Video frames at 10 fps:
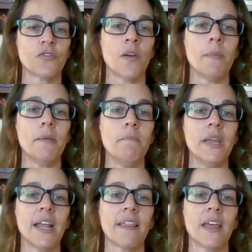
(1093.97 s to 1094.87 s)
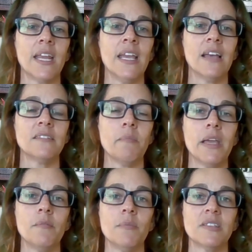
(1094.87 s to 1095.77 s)
from admitting that he has
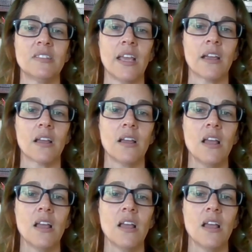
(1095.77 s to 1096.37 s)
made a mistake,